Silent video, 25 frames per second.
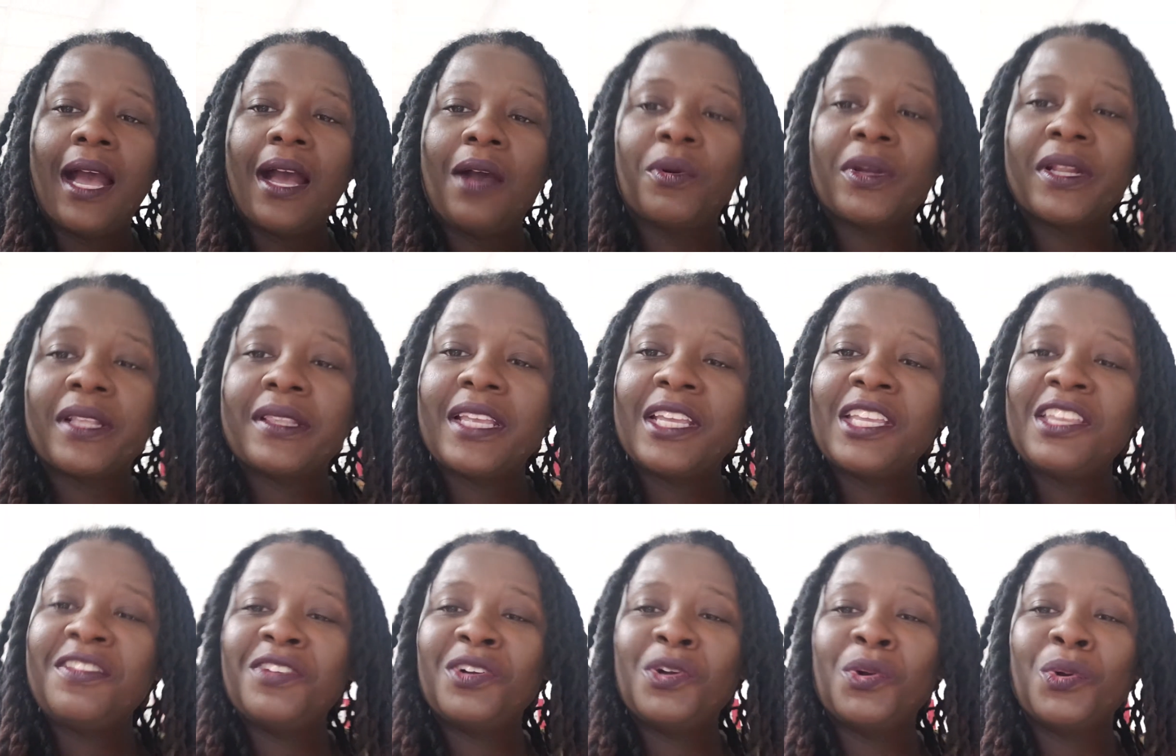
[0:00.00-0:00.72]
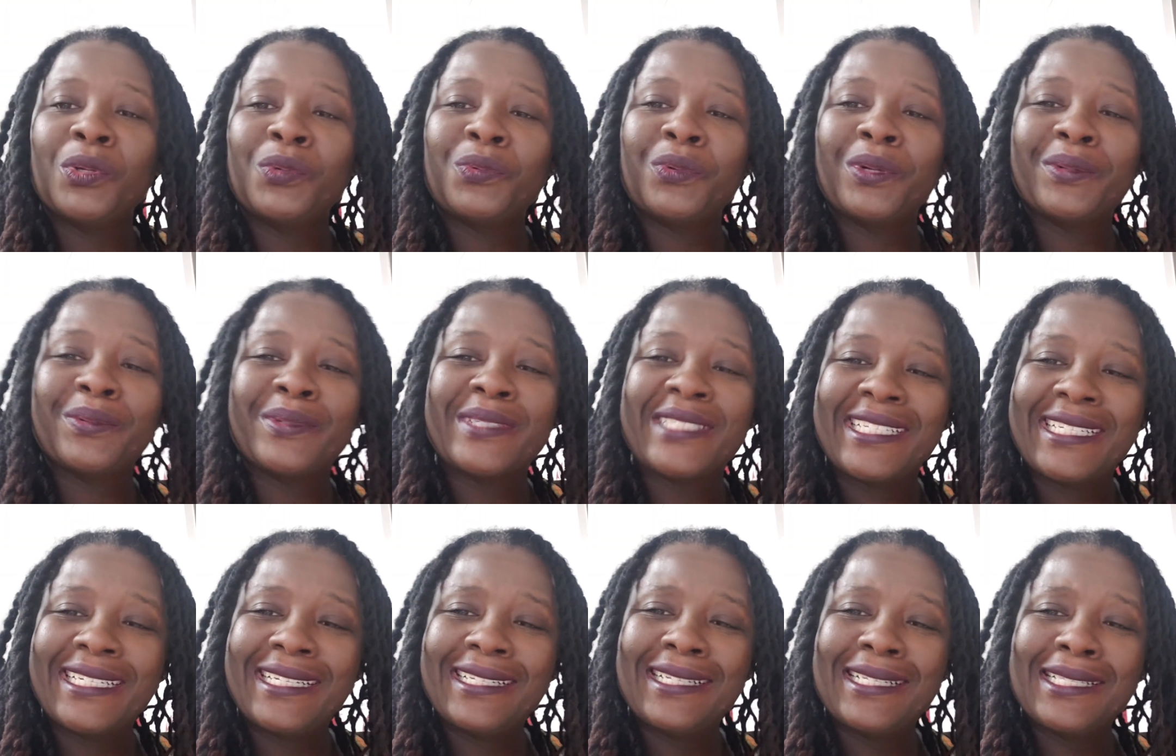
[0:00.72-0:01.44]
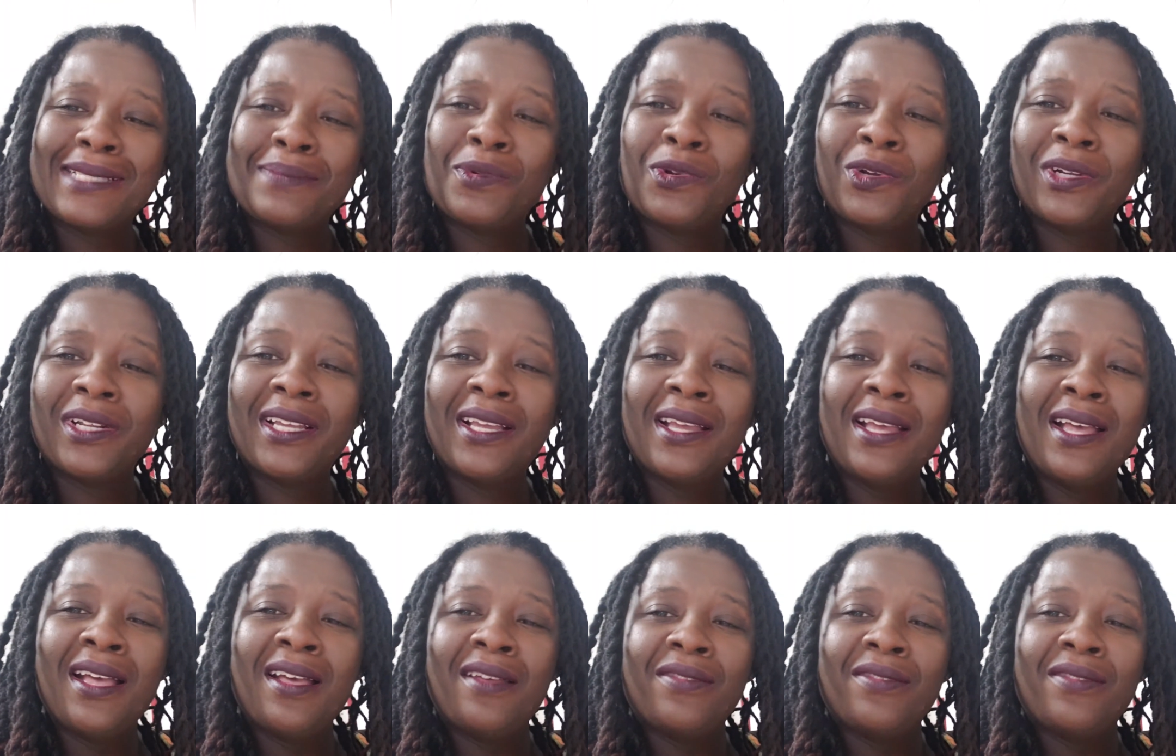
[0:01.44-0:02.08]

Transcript: I want to thank you for going to work with Gena this morning.